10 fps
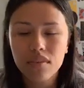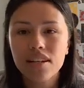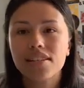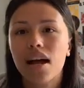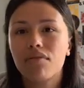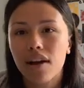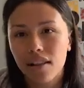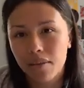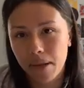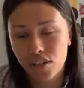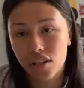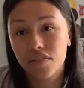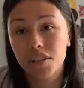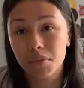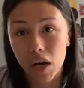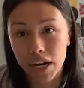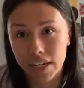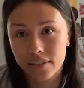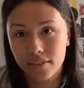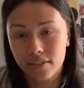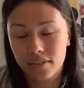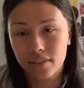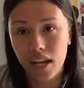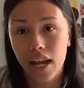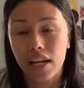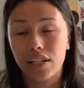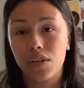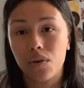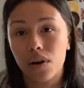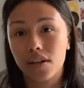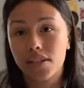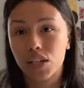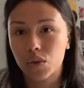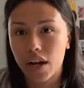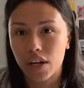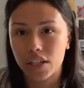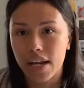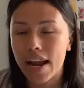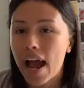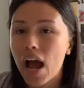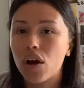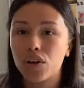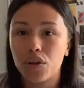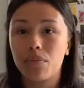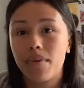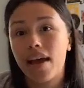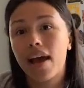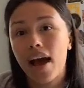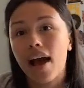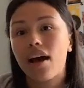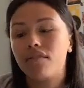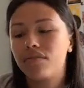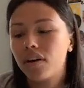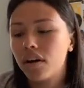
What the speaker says: is that reclamation of your body and your sexual energy, and how you may have